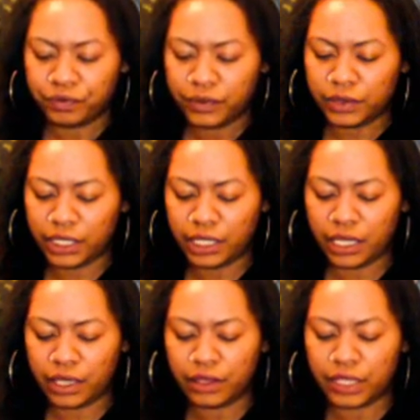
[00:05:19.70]

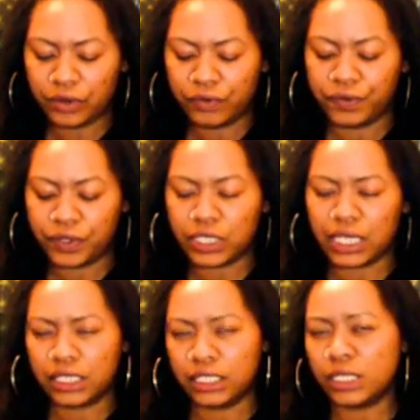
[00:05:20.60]
There feels
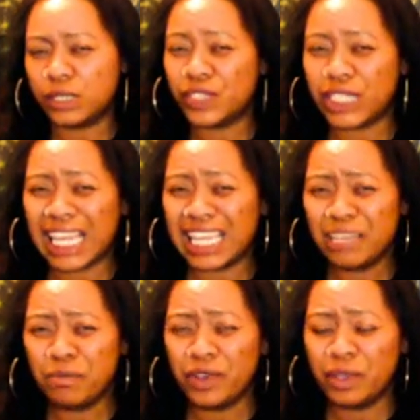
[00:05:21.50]
like a sense of
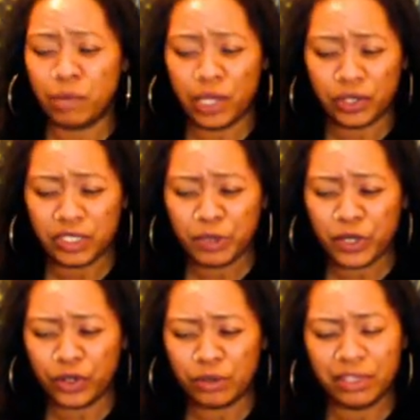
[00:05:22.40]
shame,
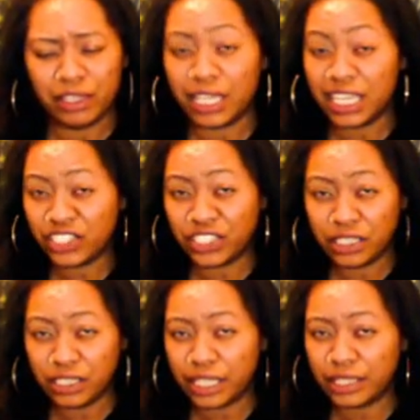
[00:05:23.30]
embarrassment, or
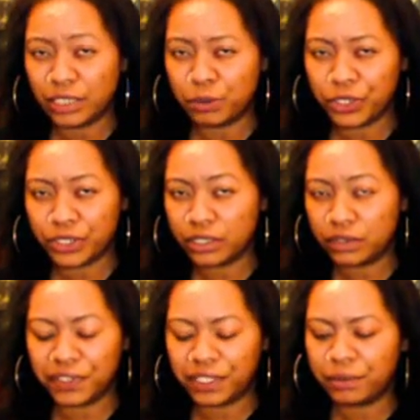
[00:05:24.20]
humiliation that this person
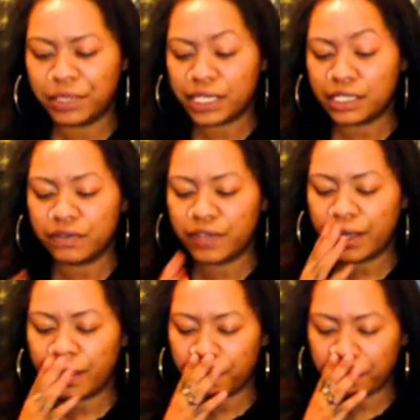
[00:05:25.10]
is feeling because of
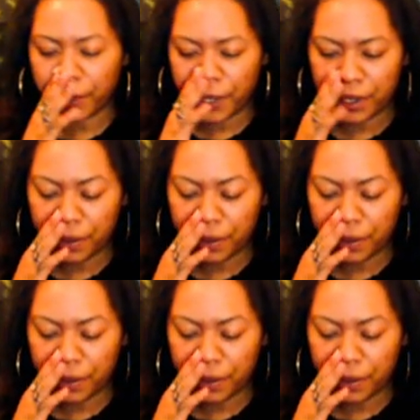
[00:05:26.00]
that, okay?